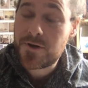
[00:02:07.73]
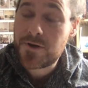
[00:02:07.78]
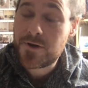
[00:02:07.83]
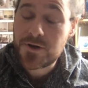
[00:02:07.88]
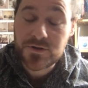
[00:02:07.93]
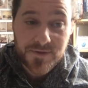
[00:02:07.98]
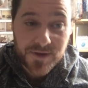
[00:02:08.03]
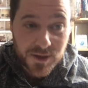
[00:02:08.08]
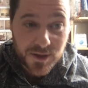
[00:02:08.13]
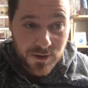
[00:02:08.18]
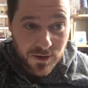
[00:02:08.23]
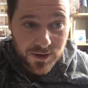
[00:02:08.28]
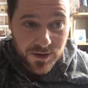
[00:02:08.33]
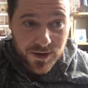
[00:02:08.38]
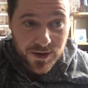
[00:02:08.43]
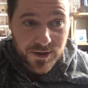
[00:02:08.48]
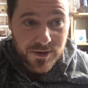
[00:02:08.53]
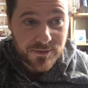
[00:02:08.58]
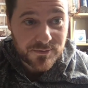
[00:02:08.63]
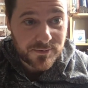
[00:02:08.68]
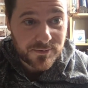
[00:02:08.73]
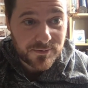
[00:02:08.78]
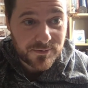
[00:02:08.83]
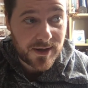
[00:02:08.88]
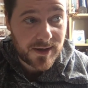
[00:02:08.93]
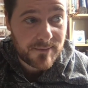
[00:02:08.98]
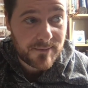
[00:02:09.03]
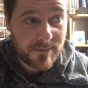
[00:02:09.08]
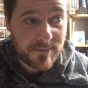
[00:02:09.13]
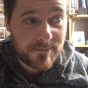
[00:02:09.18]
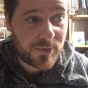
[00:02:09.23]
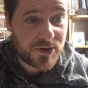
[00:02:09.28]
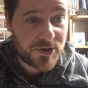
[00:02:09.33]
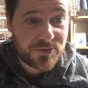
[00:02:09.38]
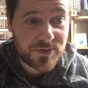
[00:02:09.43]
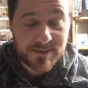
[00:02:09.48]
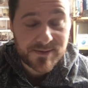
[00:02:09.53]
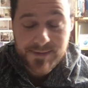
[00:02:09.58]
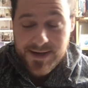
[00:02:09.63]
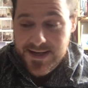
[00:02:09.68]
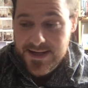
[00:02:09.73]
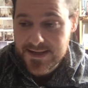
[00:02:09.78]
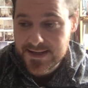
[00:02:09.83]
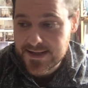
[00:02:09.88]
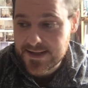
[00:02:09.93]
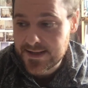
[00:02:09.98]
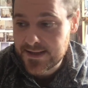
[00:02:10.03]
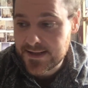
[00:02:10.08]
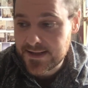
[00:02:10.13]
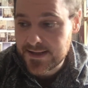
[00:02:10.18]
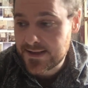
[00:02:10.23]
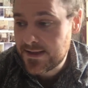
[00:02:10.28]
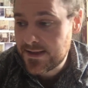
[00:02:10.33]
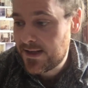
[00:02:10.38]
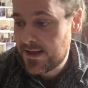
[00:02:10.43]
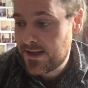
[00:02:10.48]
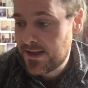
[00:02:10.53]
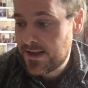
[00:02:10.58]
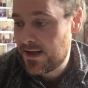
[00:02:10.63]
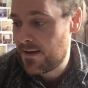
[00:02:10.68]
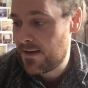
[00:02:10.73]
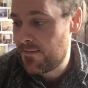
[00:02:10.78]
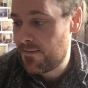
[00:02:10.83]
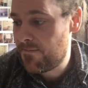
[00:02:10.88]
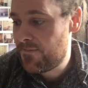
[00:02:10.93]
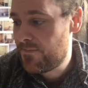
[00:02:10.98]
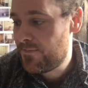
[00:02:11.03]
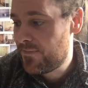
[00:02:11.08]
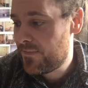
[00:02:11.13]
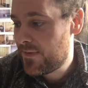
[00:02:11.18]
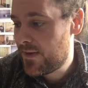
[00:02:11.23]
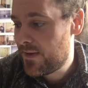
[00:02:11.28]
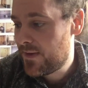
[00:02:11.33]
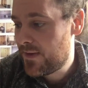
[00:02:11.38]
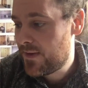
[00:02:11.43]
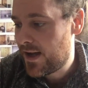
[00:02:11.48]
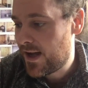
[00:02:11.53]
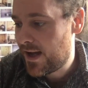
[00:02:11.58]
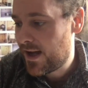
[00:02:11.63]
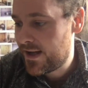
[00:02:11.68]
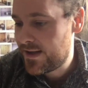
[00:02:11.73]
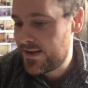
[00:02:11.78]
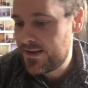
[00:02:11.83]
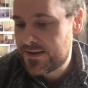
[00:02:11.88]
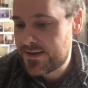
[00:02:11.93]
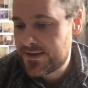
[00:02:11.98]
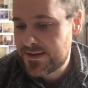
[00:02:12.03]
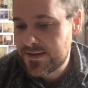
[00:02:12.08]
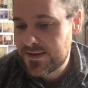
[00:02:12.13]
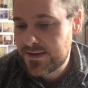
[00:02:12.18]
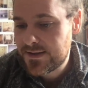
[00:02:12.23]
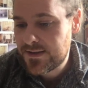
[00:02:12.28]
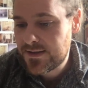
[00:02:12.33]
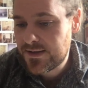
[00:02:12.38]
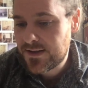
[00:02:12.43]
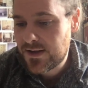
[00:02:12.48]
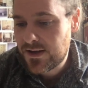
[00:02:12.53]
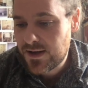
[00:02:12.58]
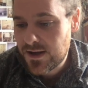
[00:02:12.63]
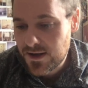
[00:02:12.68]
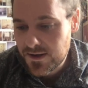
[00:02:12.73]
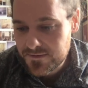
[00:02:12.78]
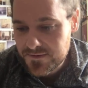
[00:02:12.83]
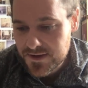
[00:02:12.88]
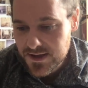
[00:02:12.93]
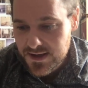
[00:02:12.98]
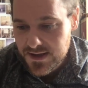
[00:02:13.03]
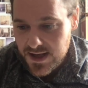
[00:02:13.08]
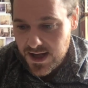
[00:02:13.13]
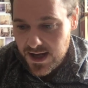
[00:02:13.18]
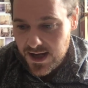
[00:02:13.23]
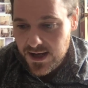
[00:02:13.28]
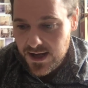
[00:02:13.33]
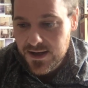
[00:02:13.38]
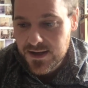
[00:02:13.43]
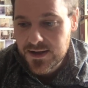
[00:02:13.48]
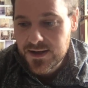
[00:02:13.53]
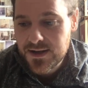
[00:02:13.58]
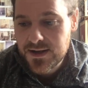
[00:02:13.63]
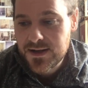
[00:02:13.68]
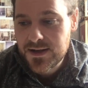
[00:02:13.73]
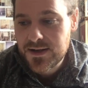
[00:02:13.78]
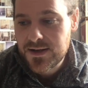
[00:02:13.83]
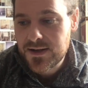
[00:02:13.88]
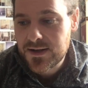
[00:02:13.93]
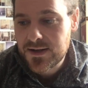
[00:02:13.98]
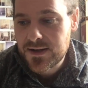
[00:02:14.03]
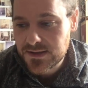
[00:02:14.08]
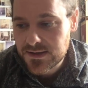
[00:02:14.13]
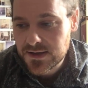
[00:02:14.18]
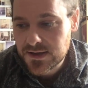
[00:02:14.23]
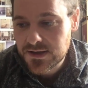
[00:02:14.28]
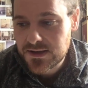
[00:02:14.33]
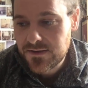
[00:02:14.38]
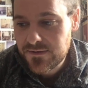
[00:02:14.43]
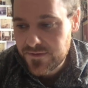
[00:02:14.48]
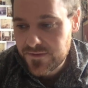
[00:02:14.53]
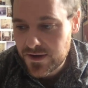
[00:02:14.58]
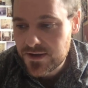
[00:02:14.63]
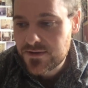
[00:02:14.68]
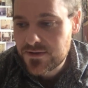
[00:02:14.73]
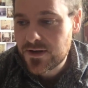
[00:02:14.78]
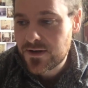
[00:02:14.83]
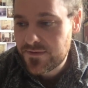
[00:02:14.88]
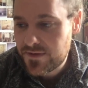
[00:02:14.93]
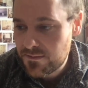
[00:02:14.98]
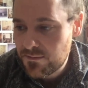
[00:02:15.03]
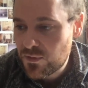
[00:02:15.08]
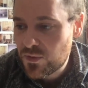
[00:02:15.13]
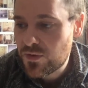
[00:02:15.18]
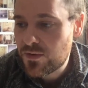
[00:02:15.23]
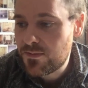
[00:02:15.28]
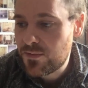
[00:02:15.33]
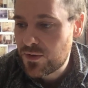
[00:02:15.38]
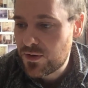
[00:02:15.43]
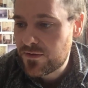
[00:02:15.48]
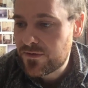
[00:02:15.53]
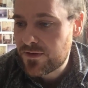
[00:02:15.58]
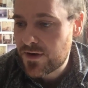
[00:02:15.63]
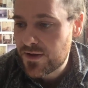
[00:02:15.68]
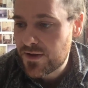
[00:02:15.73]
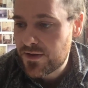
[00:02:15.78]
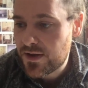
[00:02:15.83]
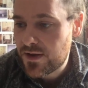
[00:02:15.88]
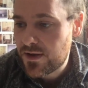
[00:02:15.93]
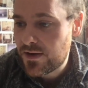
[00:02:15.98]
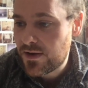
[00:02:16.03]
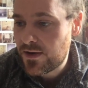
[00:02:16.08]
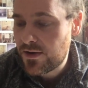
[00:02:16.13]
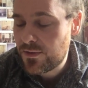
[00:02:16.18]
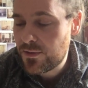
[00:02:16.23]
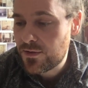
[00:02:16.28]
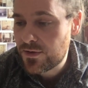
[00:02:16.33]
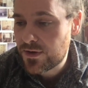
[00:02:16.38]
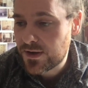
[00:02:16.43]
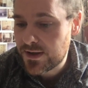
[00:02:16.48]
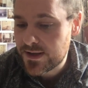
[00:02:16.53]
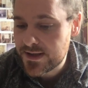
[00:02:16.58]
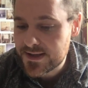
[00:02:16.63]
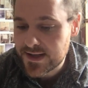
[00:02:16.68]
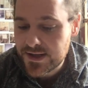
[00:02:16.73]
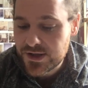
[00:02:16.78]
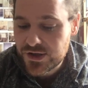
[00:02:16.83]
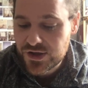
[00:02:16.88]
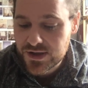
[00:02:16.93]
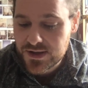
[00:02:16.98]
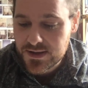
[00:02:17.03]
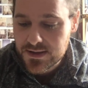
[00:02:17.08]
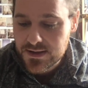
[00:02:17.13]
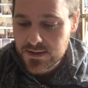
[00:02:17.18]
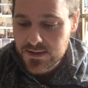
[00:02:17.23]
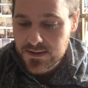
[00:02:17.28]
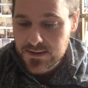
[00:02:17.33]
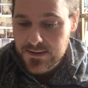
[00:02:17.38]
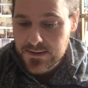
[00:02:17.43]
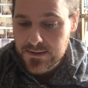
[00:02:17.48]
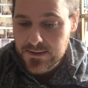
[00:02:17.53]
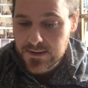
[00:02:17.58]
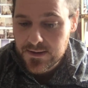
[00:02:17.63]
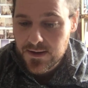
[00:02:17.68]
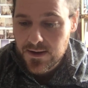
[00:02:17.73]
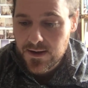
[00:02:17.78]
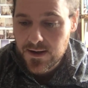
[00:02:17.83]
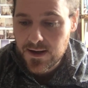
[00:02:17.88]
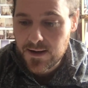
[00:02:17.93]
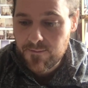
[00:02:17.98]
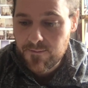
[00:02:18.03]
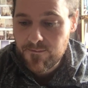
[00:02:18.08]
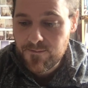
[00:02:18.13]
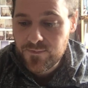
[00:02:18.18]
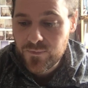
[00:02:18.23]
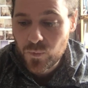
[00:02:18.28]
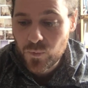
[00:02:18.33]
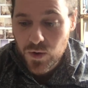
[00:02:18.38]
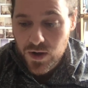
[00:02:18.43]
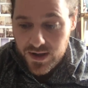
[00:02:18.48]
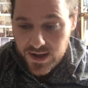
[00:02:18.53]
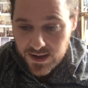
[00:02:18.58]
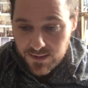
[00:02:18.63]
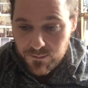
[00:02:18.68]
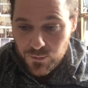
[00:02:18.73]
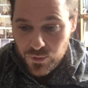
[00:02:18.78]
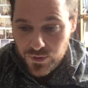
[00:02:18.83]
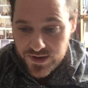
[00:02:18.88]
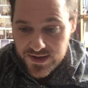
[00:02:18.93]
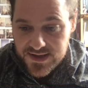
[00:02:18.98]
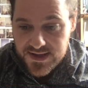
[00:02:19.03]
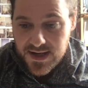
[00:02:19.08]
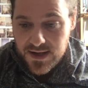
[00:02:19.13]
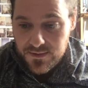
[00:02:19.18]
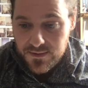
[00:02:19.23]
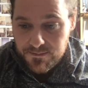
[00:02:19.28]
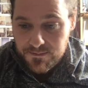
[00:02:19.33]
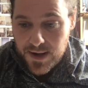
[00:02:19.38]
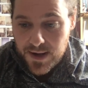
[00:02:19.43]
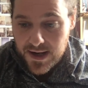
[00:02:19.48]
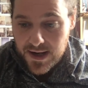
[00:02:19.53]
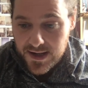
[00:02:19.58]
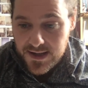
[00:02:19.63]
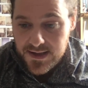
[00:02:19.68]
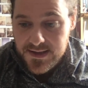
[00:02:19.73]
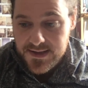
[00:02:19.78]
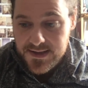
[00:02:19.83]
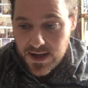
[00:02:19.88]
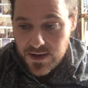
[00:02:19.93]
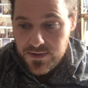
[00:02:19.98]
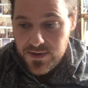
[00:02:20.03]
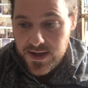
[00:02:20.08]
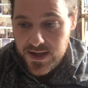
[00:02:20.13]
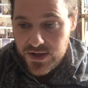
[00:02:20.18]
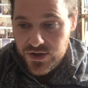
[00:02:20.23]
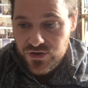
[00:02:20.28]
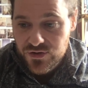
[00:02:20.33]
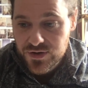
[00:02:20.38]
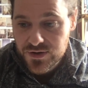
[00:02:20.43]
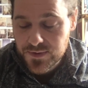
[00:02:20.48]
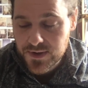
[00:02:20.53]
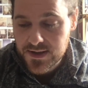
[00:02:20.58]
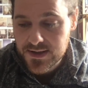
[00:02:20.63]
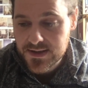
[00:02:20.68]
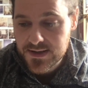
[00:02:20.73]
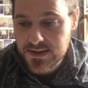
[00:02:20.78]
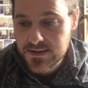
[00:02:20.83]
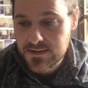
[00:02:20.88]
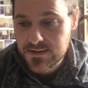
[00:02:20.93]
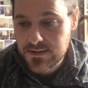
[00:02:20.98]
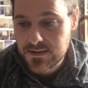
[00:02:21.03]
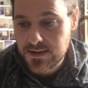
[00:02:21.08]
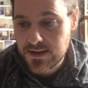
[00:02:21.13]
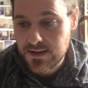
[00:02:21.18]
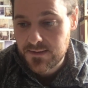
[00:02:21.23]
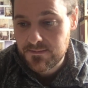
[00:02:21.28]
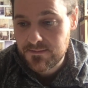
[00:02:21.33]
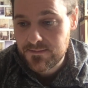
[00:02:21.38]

photograph in the Congo, which was amazing. And after that, I started photographing more and more for other organizations, working more back in South Asia, as well as